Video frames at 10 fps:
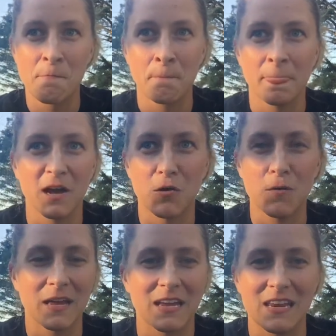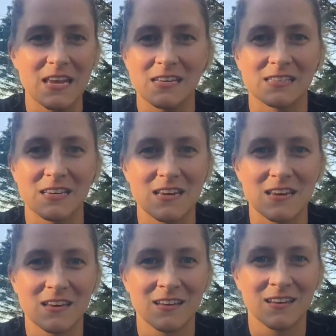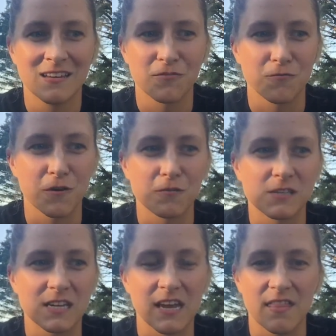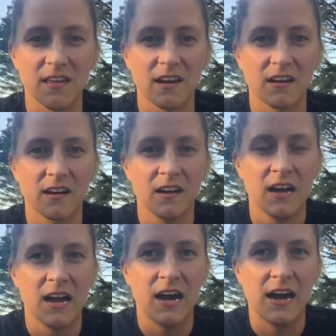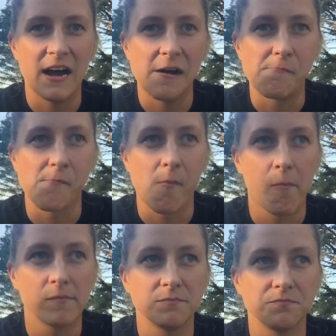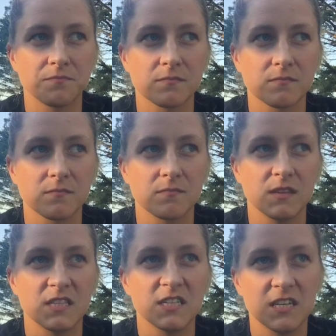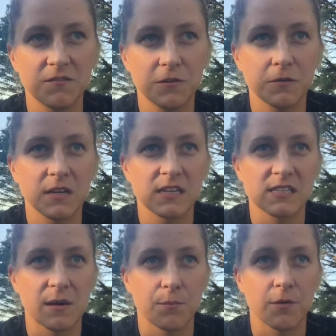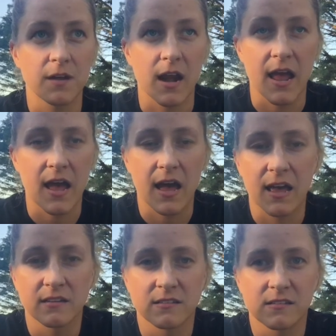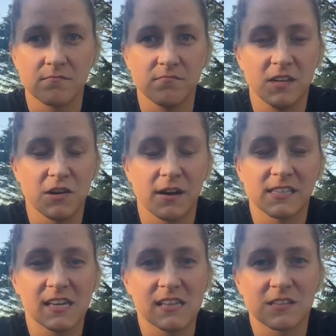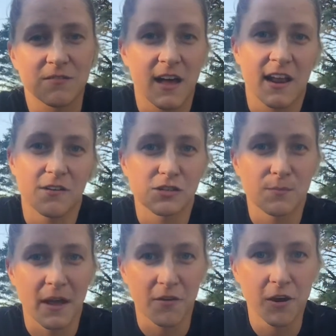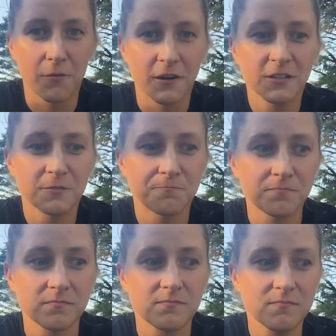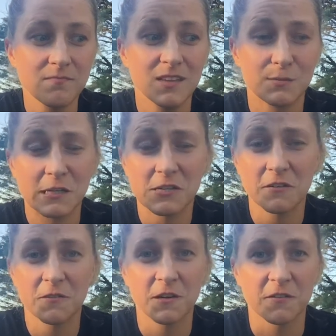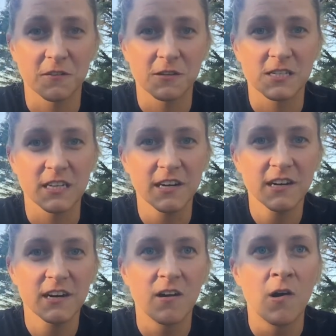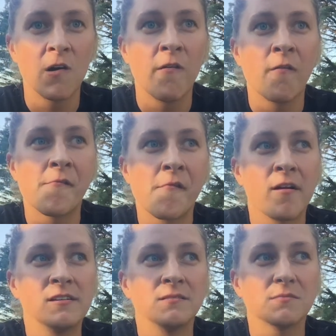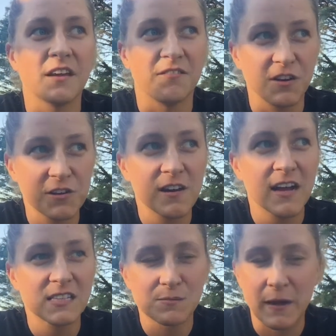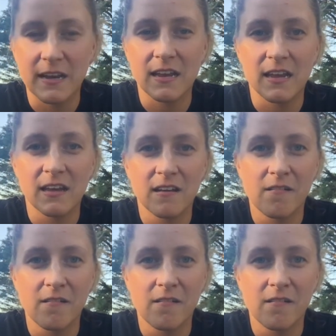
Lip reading: a quick and easy road to get there. To give you an example, and I say this flat out to my growers, especially for your first year, if you're not spending